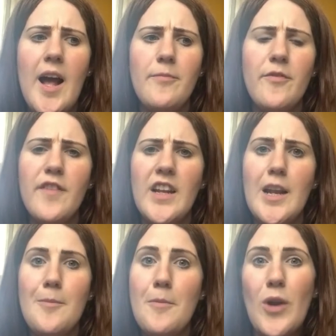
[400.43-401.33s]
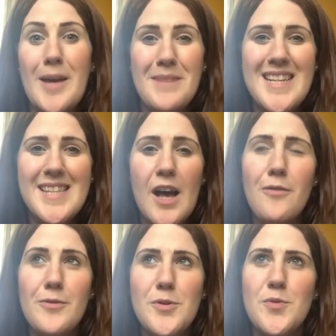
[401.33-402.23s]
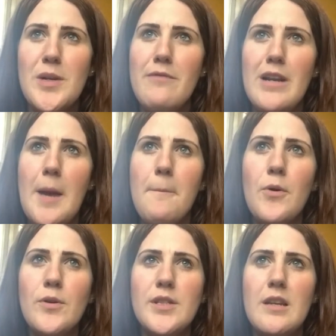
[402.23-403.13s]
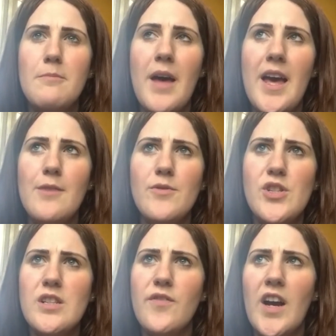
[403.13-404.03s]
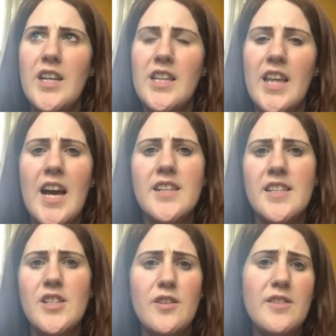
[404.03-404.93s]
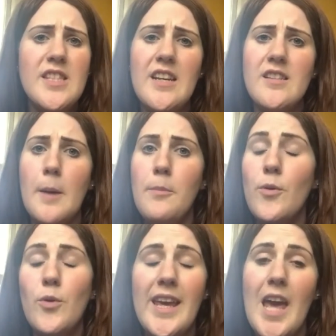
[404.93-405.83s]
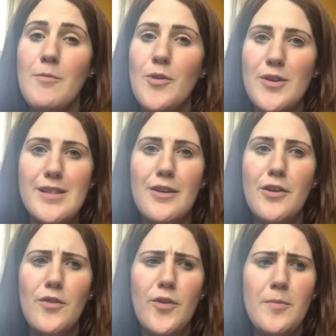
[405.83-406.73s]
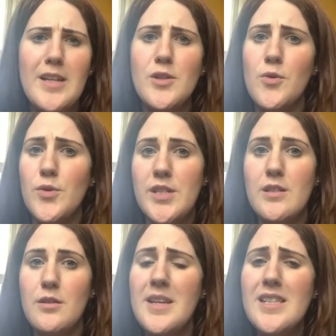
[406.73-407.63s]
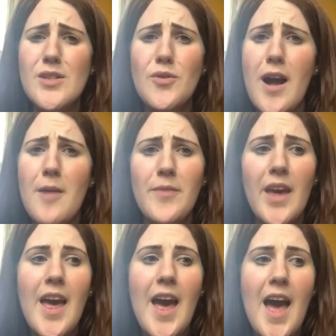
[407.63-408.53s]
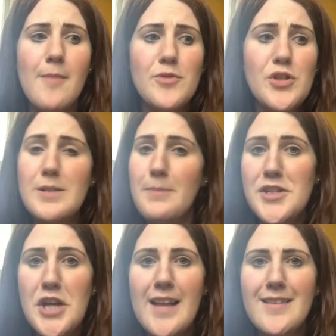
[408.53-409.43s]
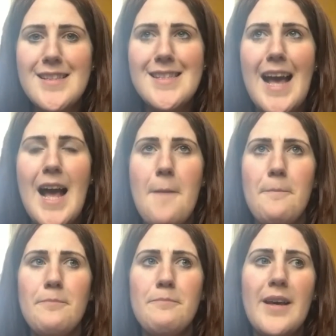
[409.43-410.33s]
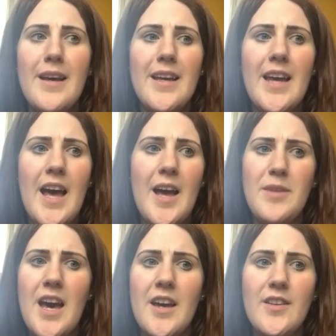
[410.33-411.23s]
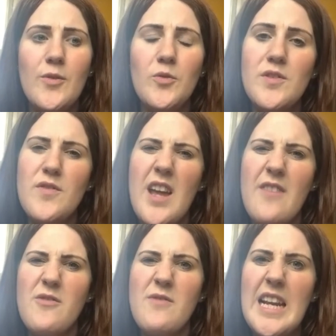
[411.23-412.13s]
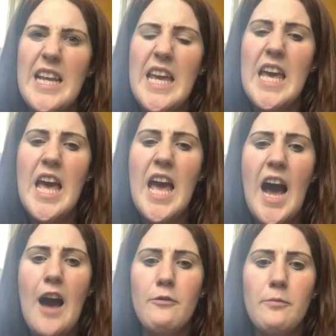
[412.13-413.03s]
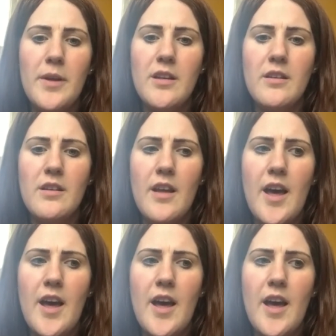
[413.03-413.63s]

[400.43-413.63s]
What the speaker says: feel a little bit more like myself, which was really important. But it was just finding the access to those things. I purely came across Look Good Feel Better courses through Instagram, just by chance. But yeah, I sort of never really have been